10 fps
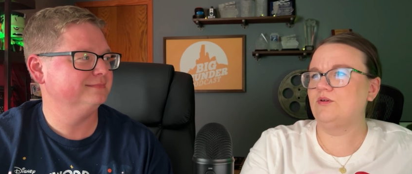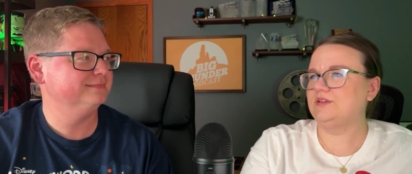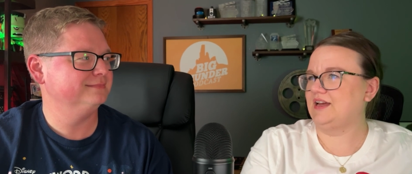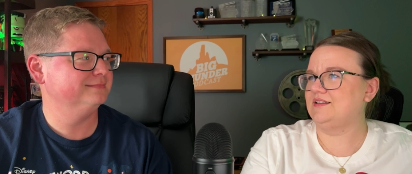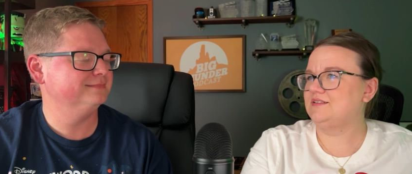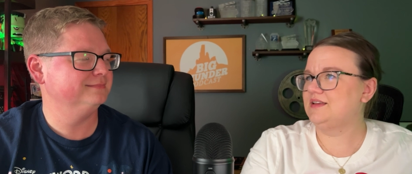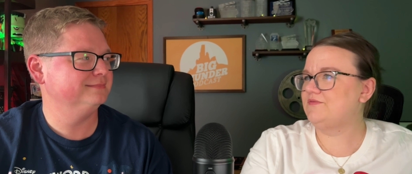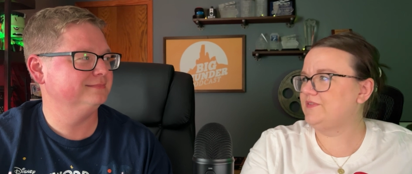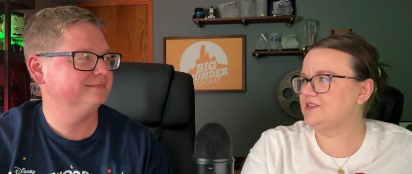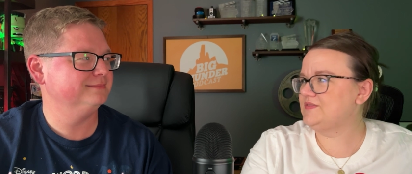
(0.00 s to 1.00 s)
Speaker 1: hold on.
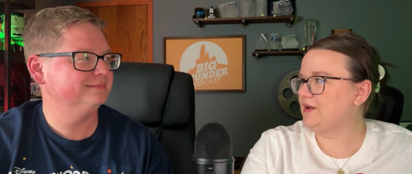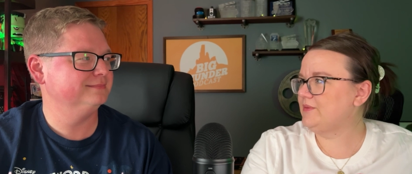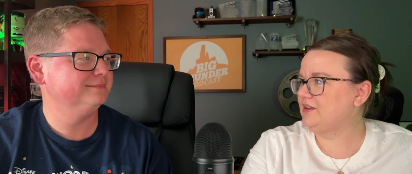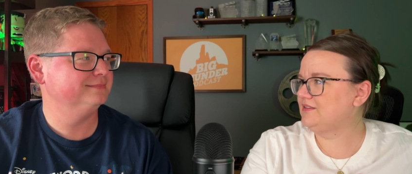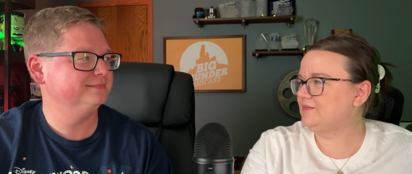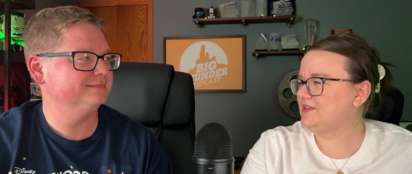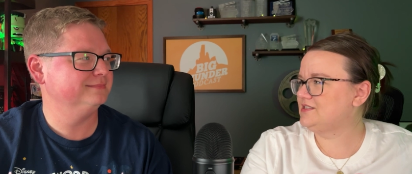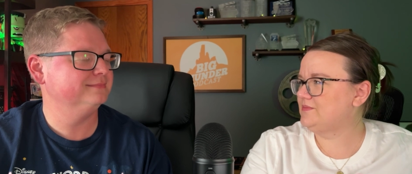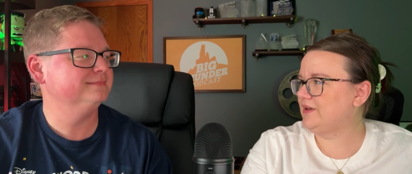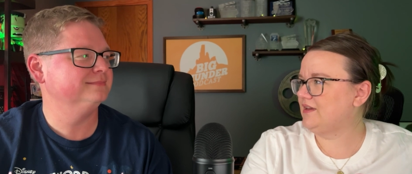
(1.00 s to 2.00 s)
It feels very Beauty and the
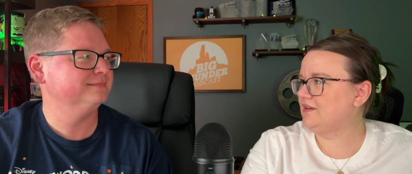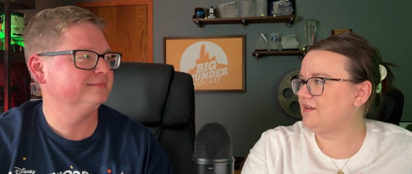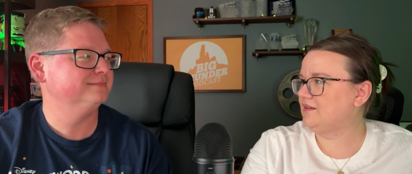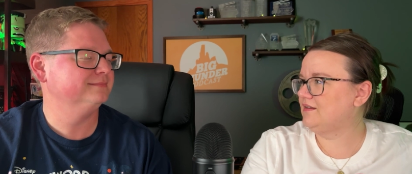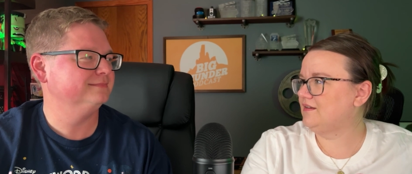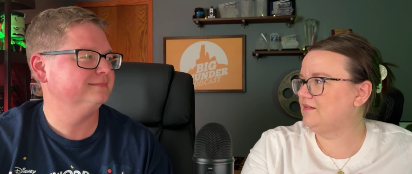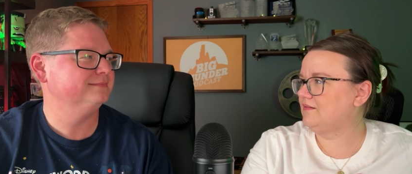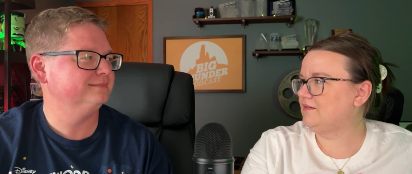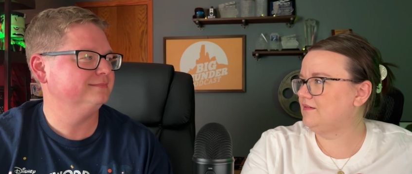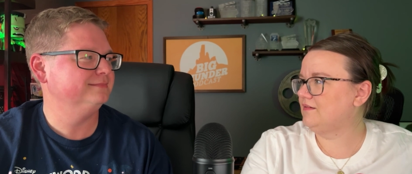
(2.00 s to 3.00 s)
Beast, but
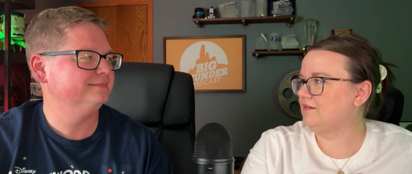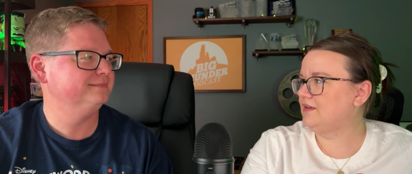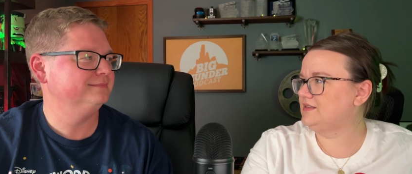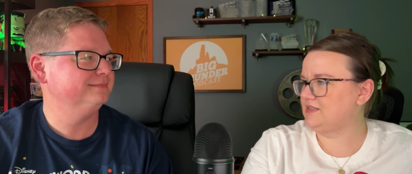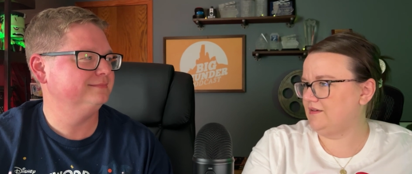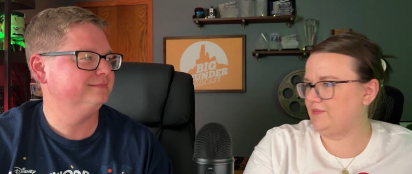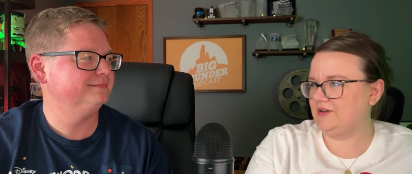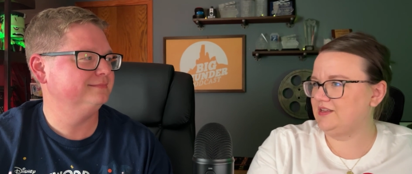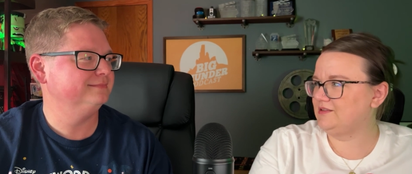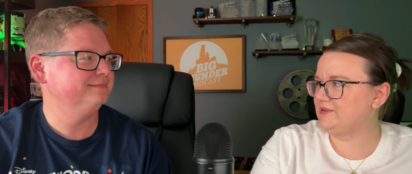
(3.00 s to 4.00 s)
is it a
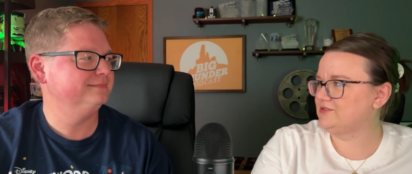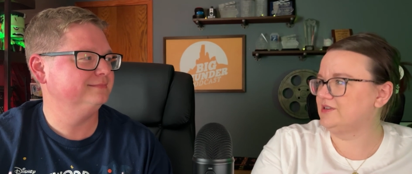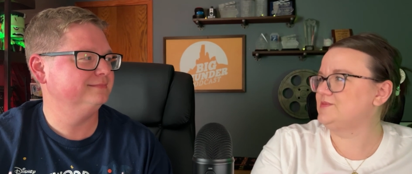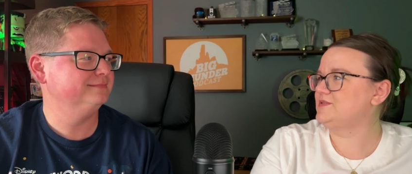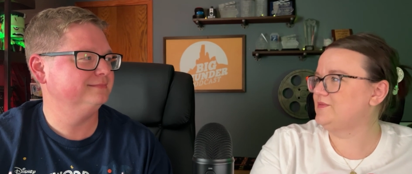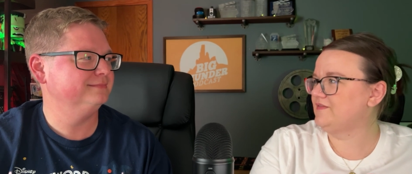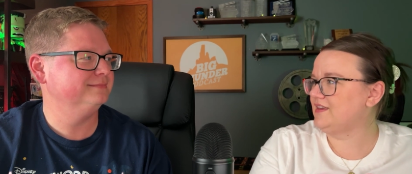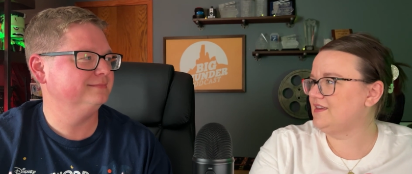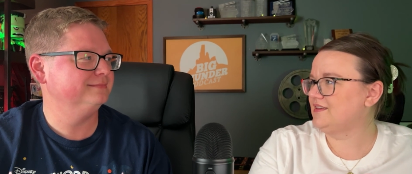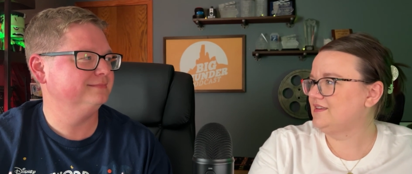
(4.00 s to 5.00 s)
Beauty and the Beast Christmas
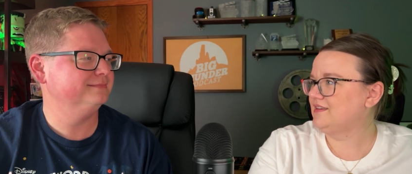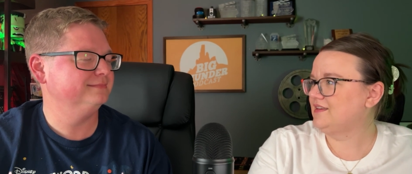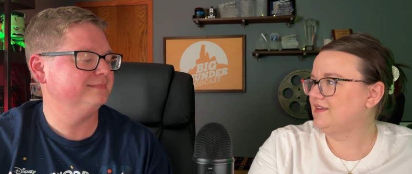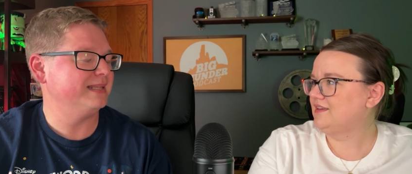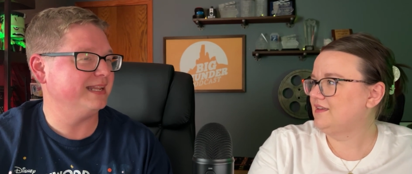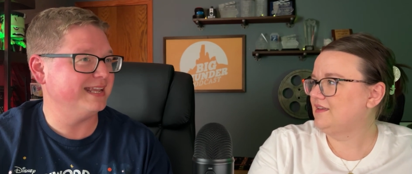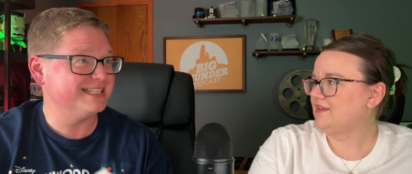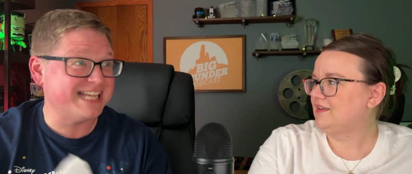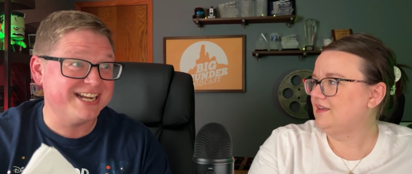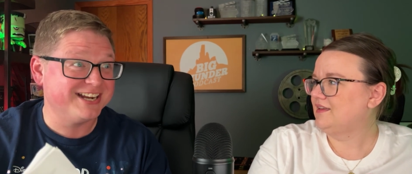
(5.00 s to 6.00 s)
movie?
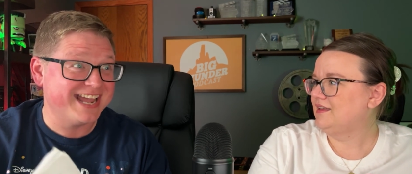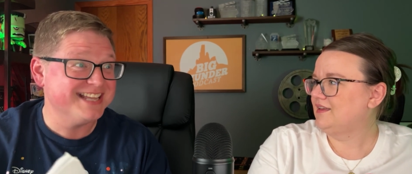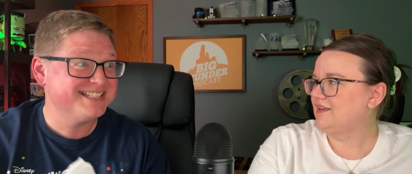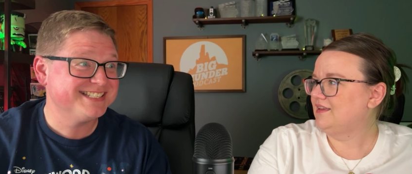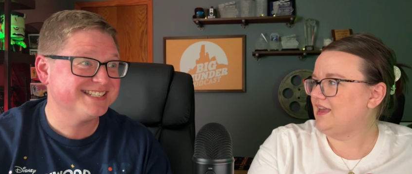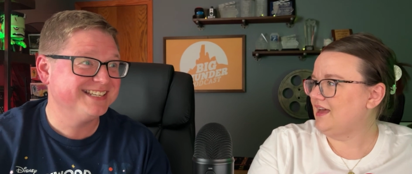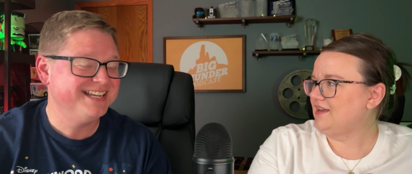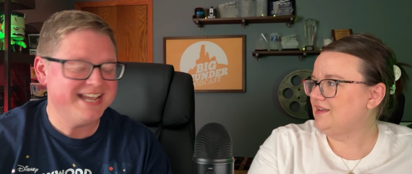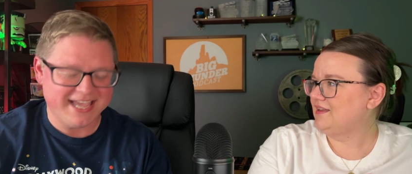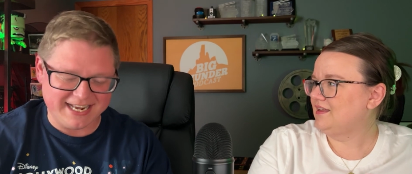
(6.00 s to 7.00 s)
Speaker 2: Is that your guess?
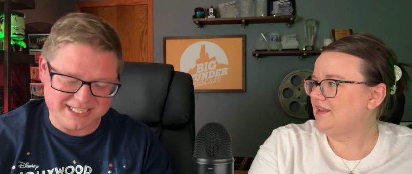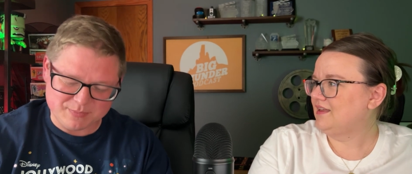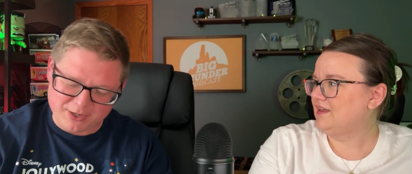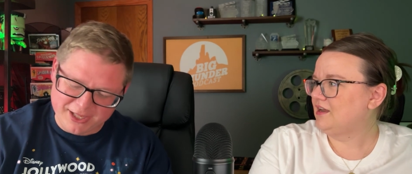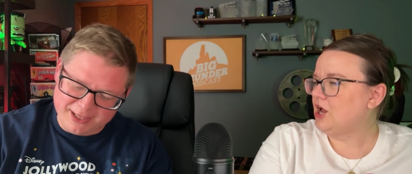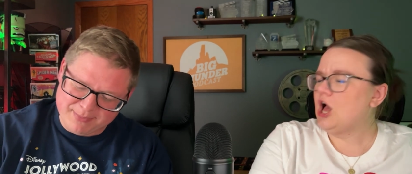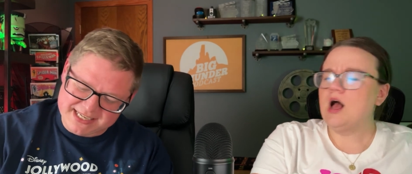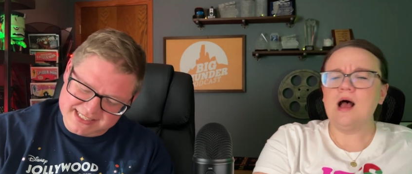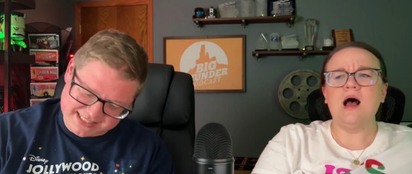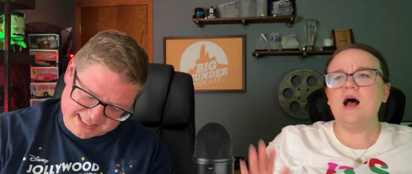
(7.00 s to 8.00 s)
Yeah. It is Beauty and the
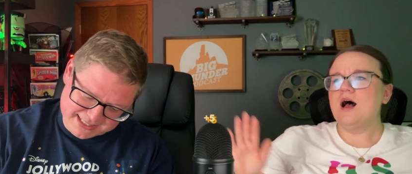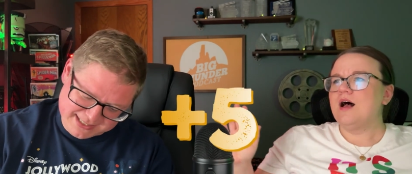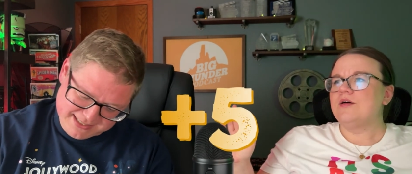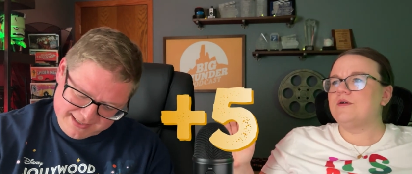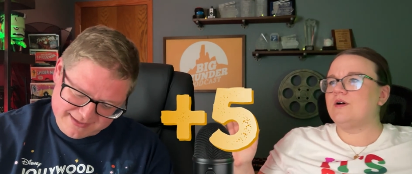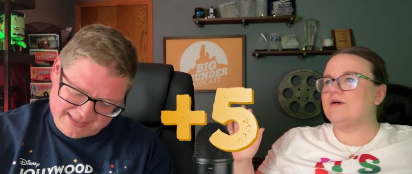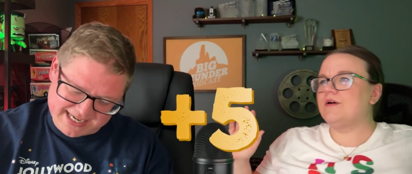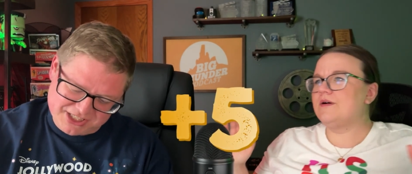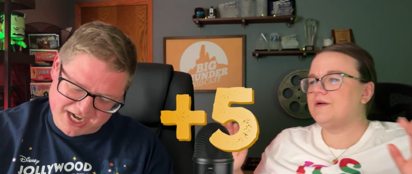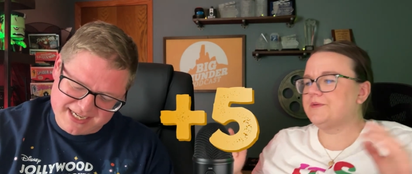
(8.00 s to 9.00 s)
Beast,
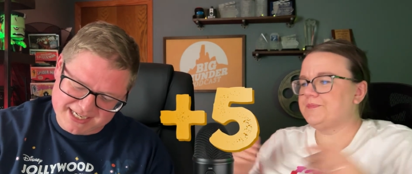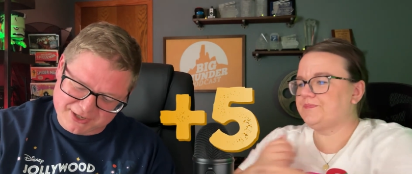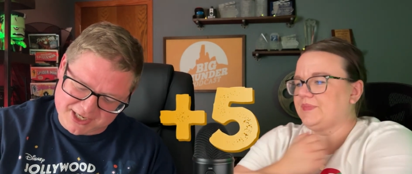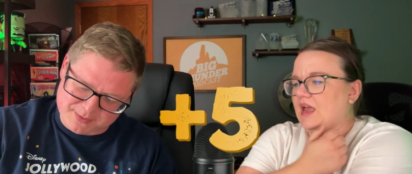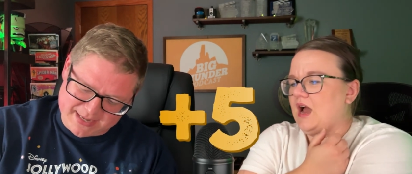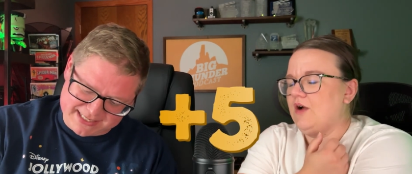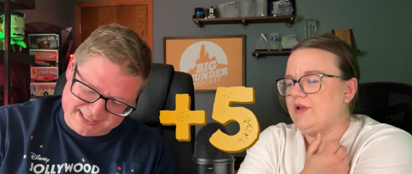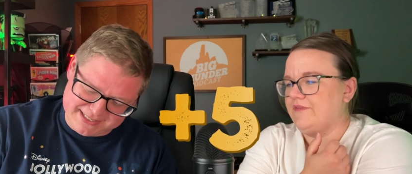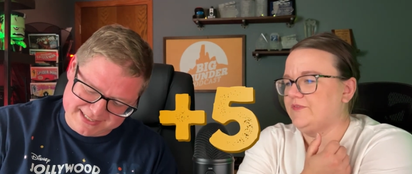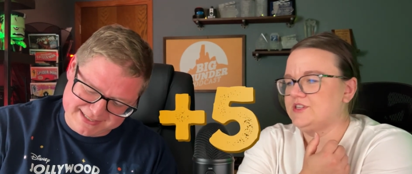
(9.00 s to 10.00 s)
The Enchanted Christmas.
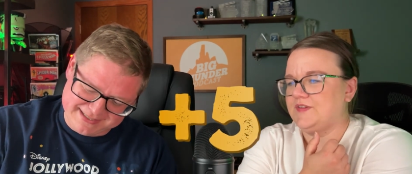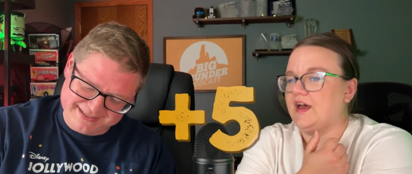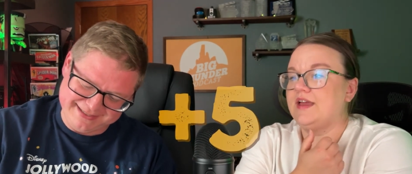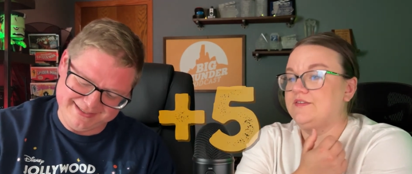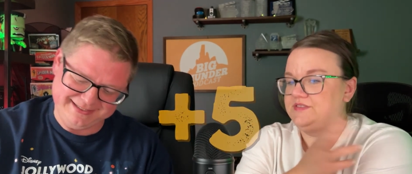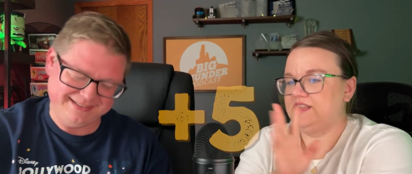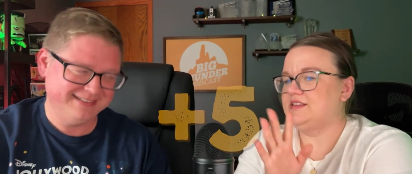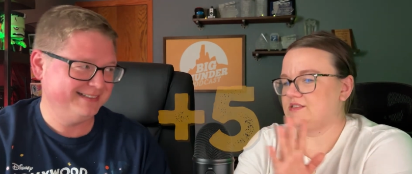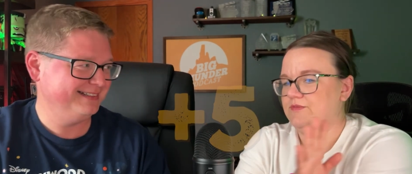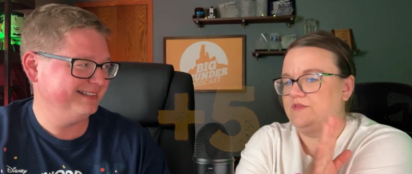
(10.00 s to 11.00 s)
Speaker 1: Okay, first of all, I have
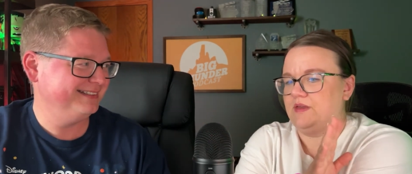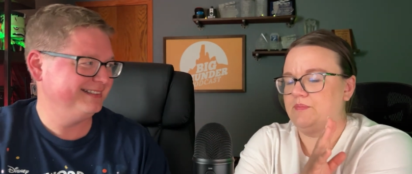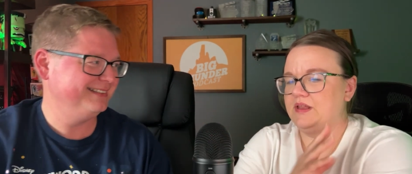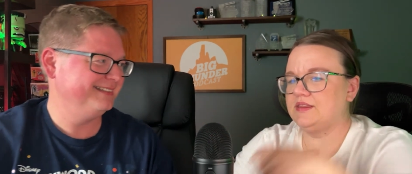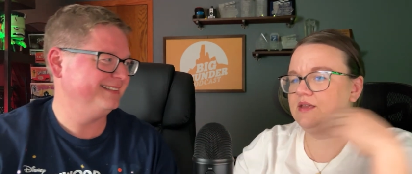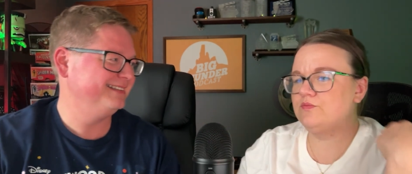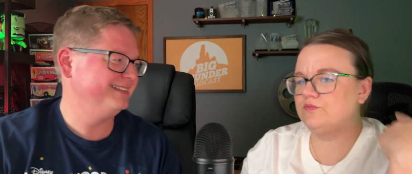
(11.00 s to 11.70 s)
seen this movie, but they